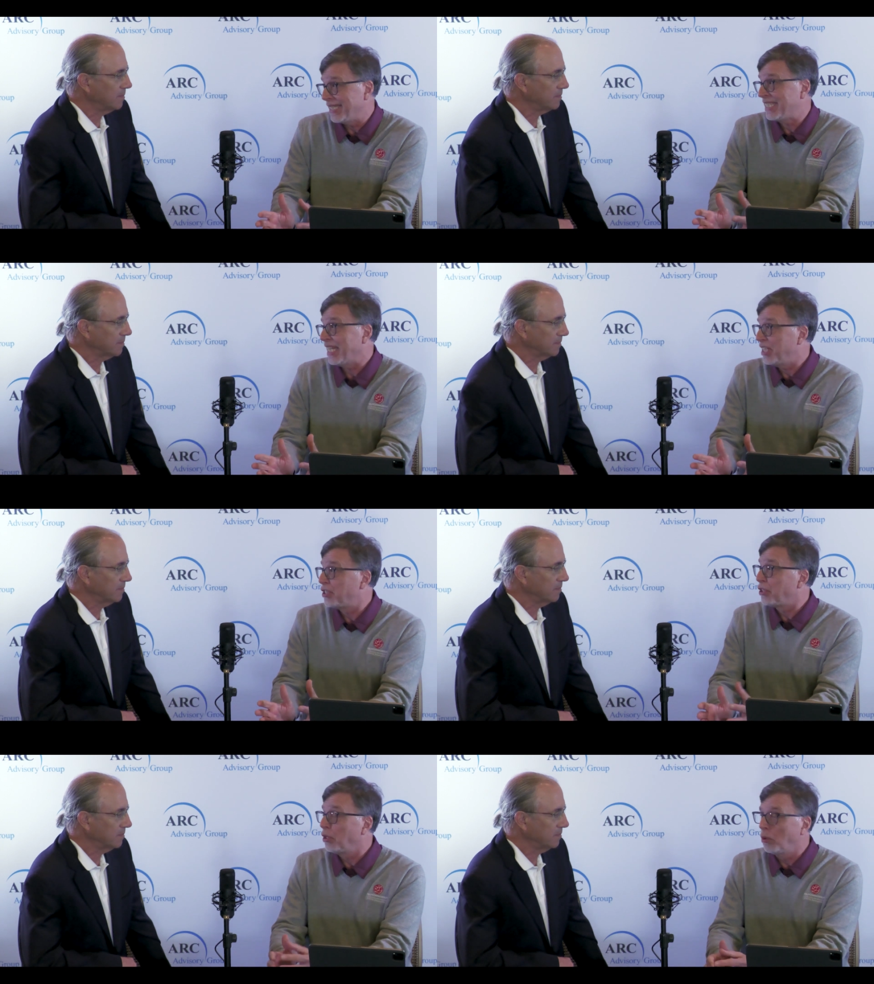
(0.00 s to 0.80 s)
Speaker 1: let's
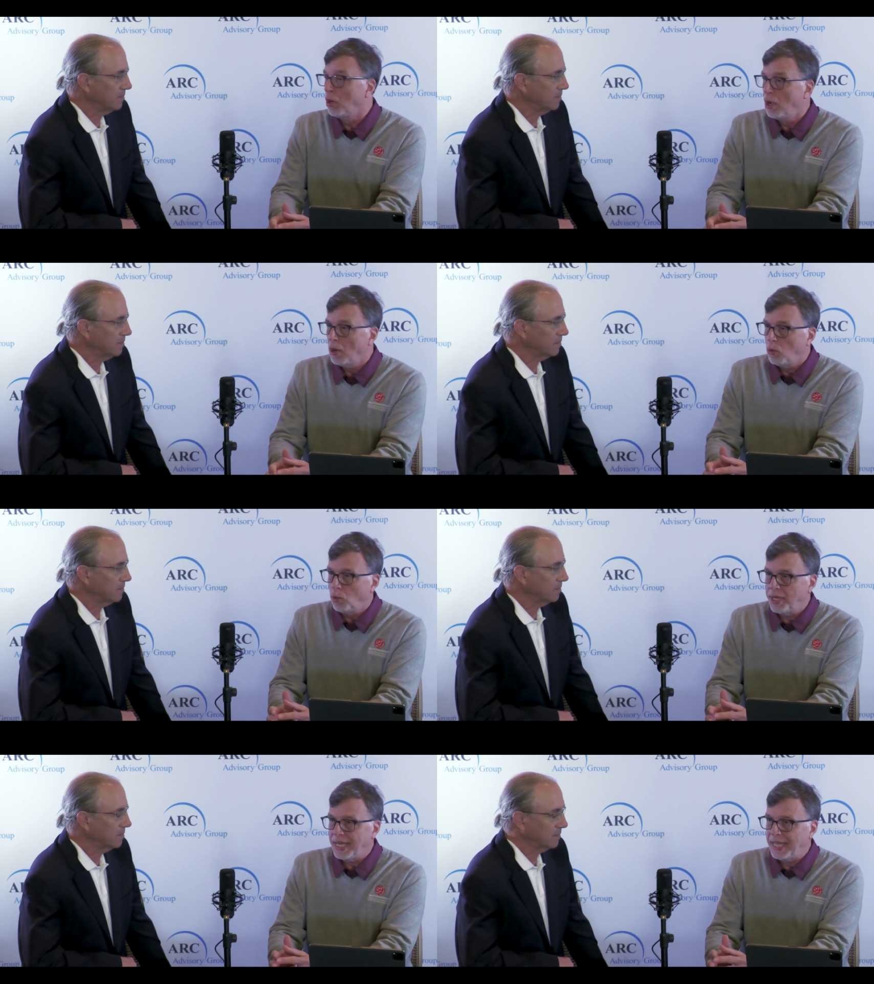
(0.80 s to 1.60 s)
say. So
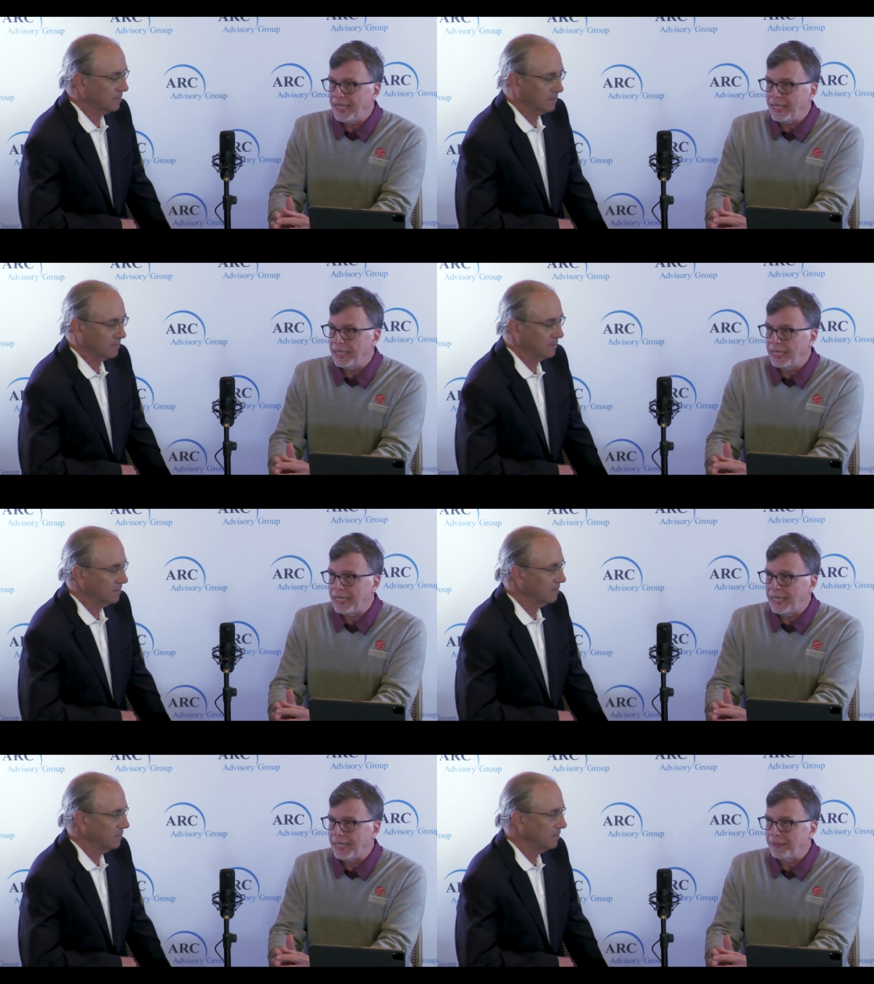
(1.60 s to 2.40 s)
when a
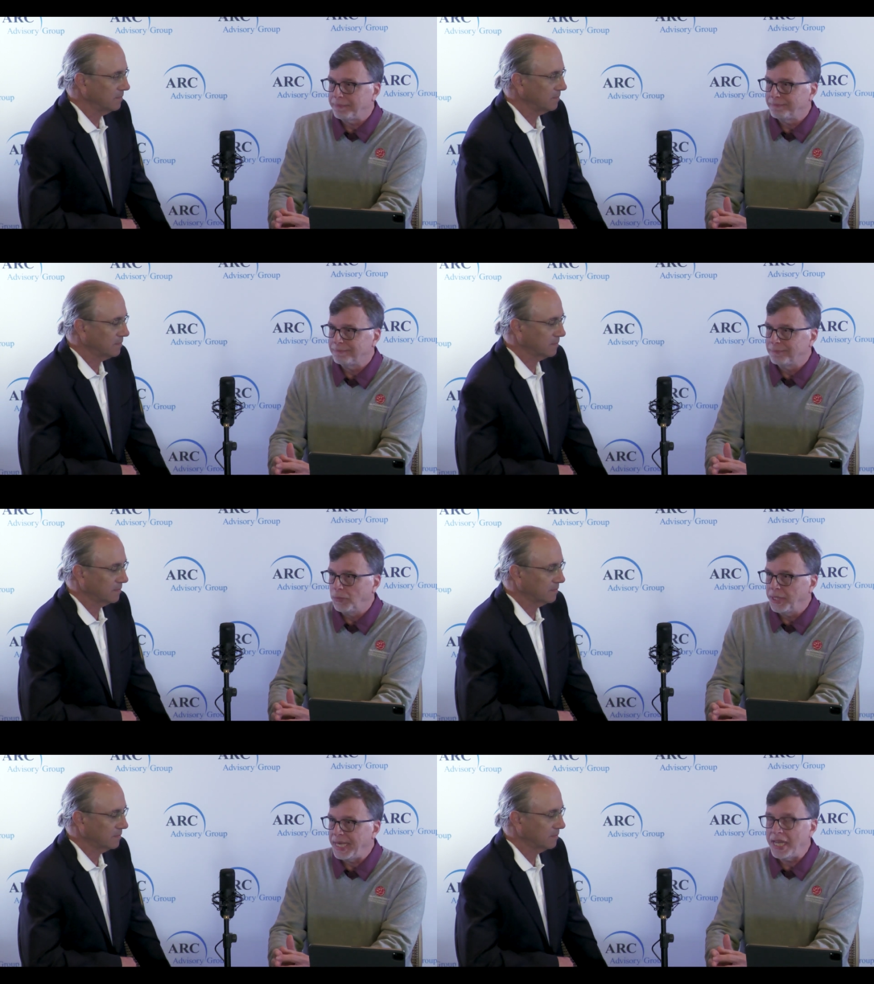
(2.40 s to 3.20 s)
uh,
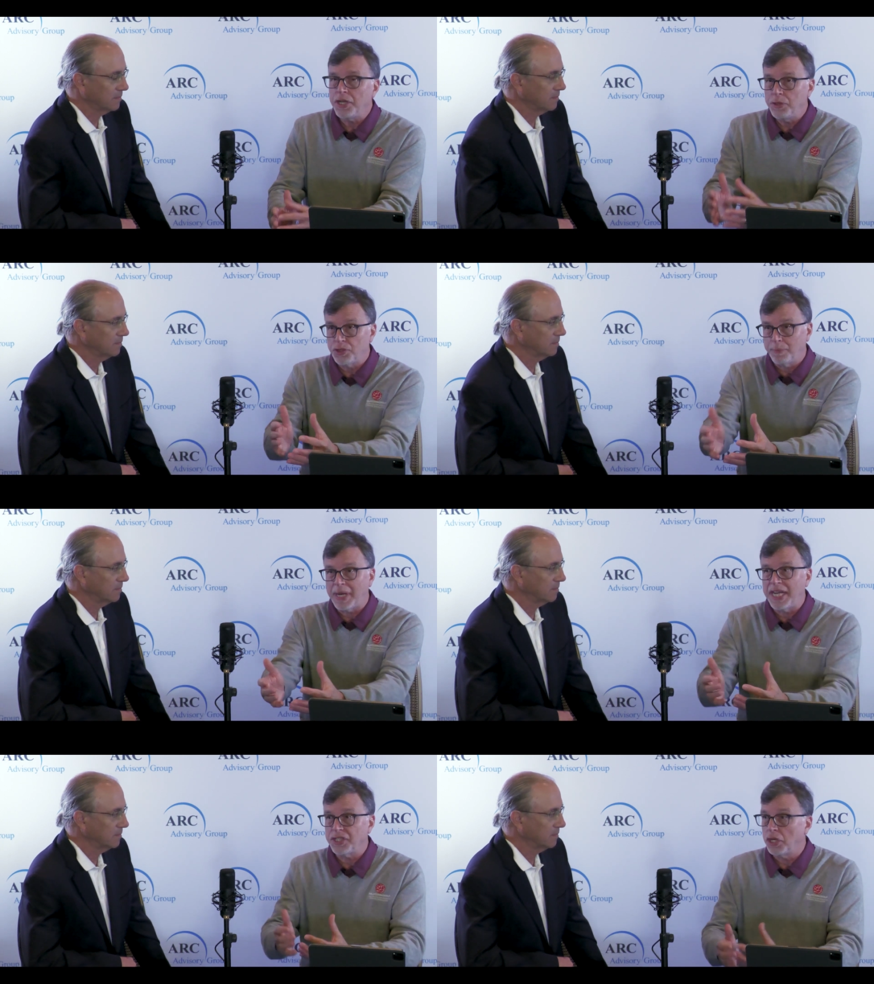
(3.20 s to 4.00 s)
when an end
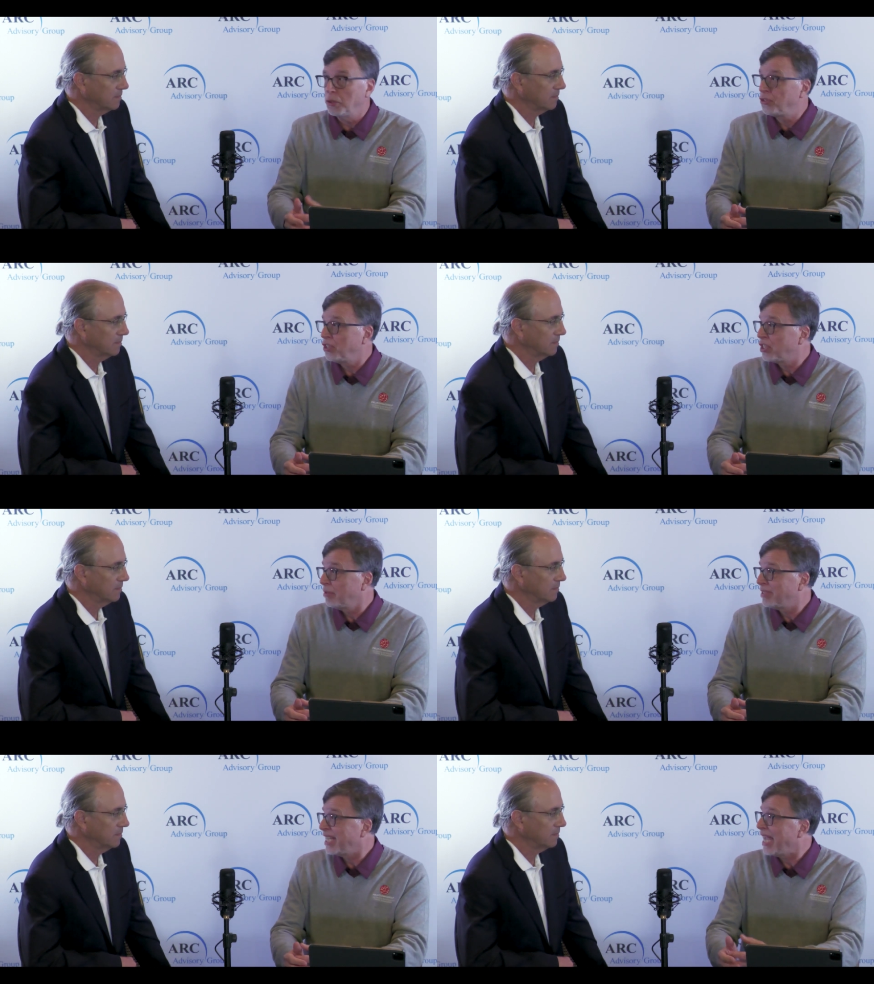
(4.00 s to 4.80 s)
user buys a host
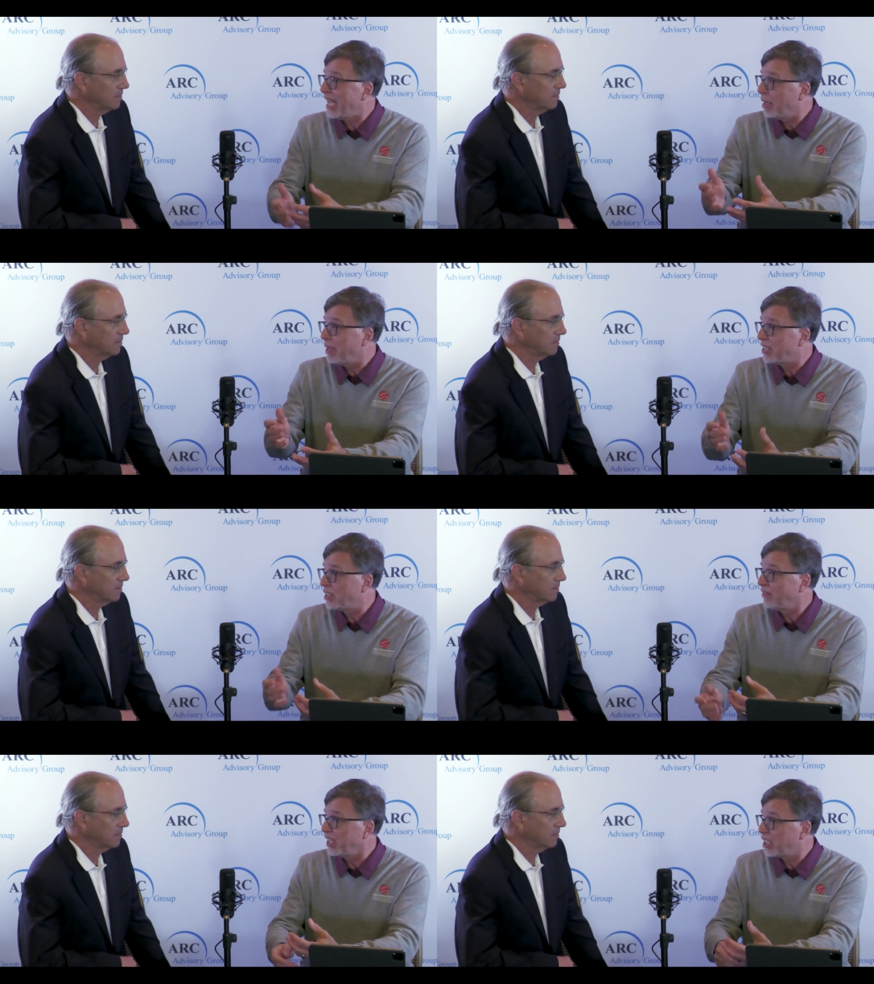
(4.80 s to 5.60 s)
system, say
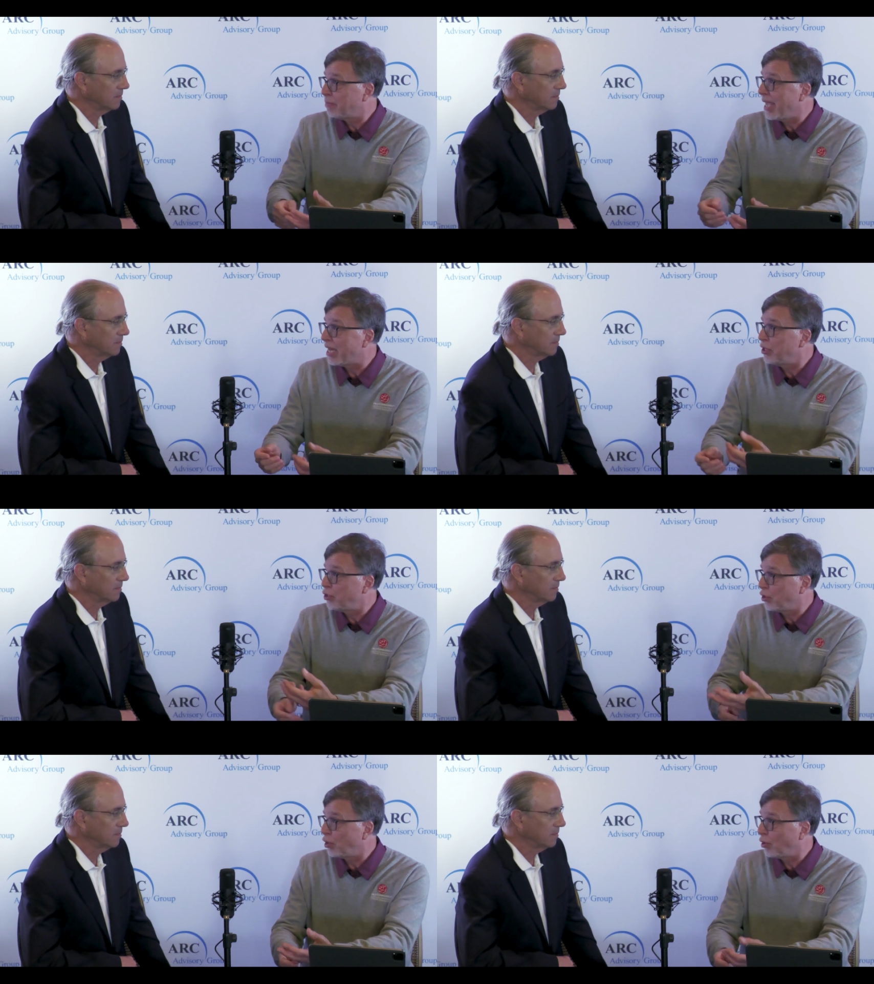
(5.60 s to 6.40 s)
AMS Device
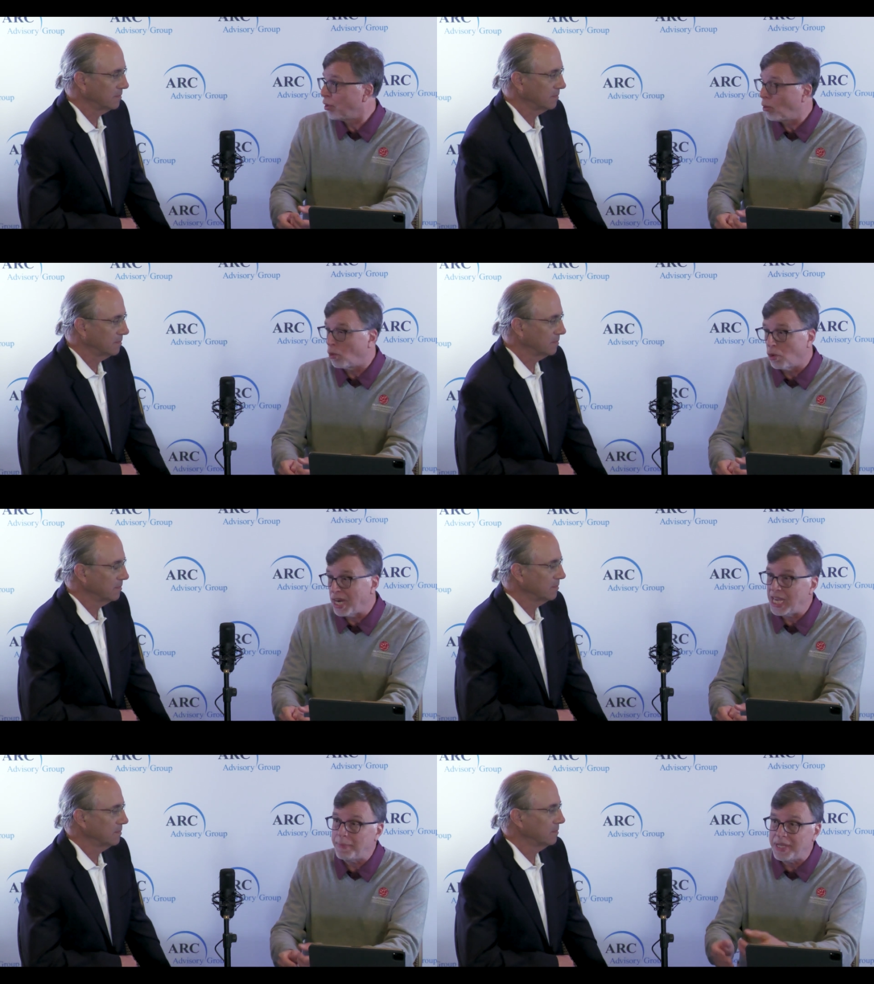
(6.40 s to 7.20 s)
Manager
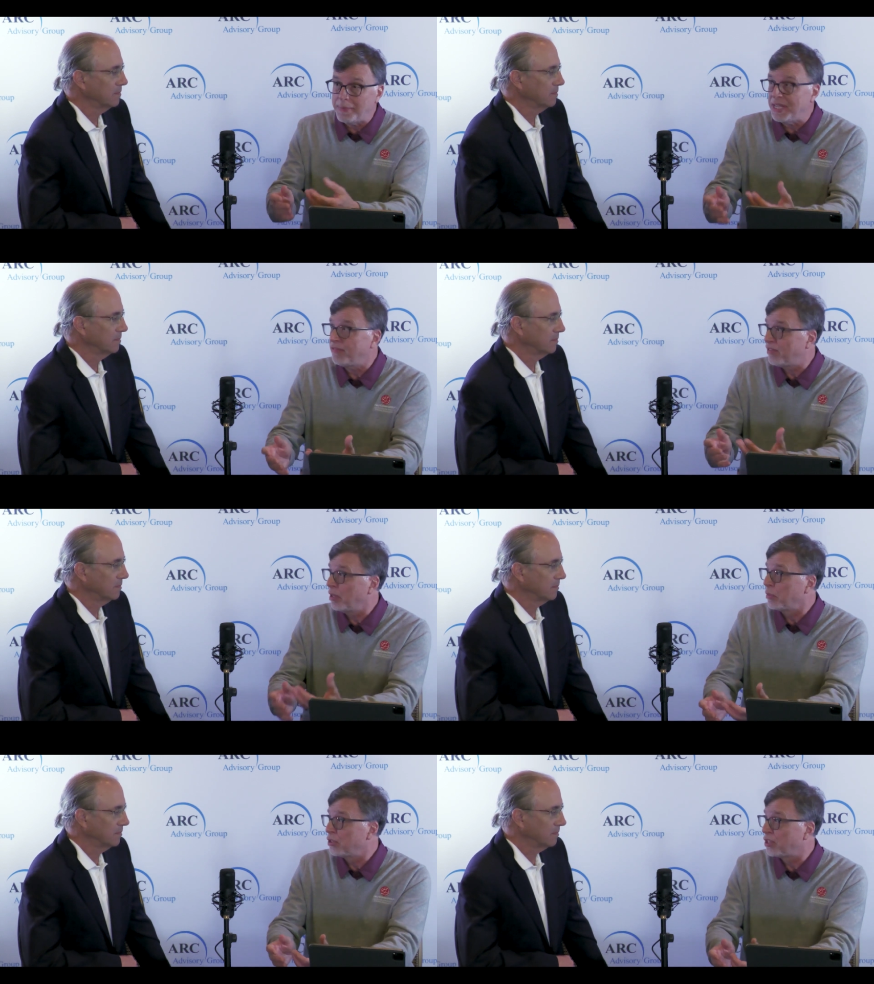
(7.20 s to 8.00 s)
or ABB
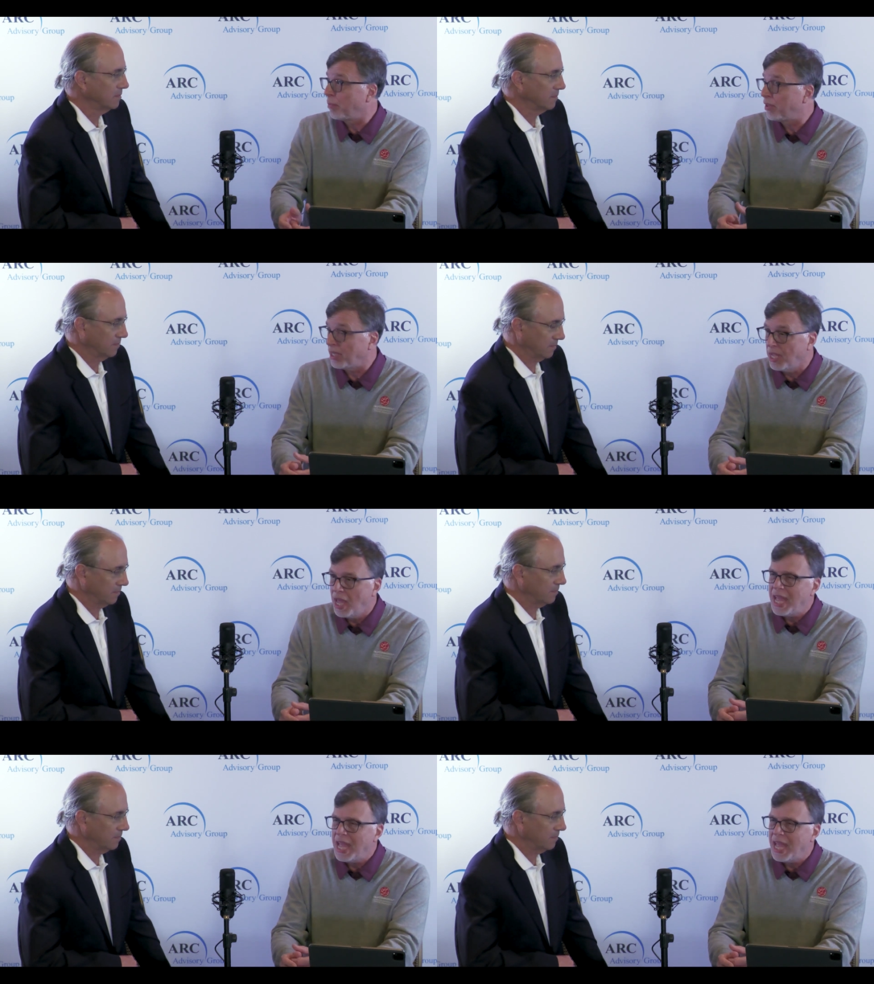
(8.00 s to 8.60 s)
FIM or something,